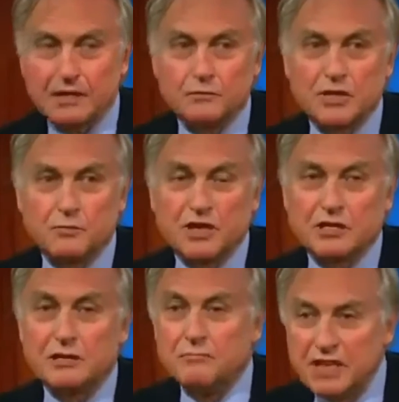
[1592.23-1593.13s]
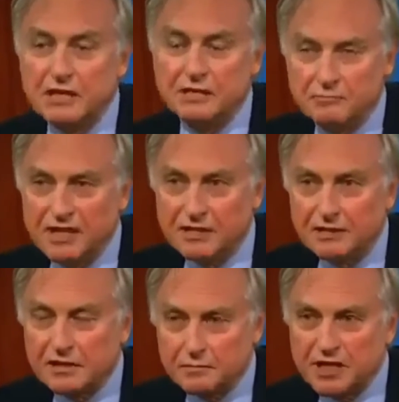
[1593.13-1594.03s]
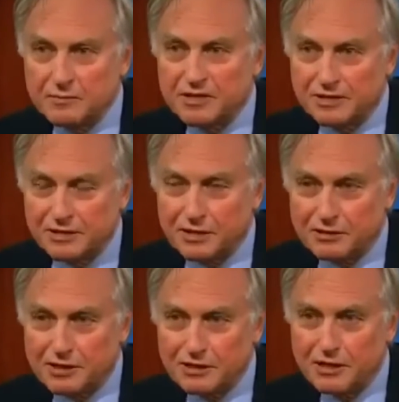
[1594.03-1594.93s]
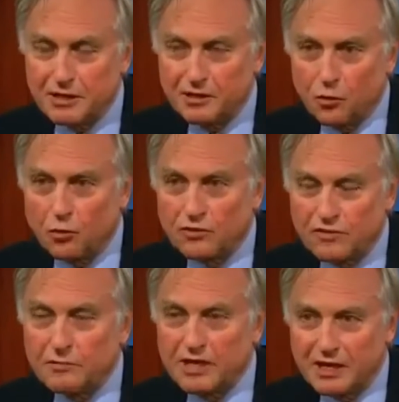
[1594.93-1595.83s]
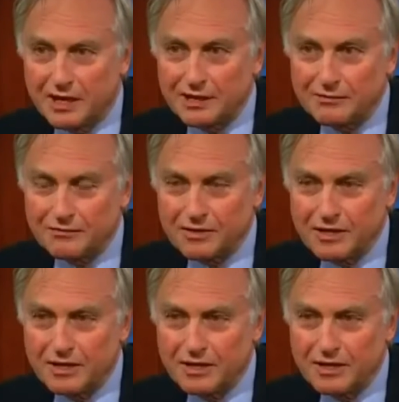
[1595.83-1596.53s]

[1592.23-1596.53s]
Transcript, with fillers: which went a million million spermatozoa, all of them alive,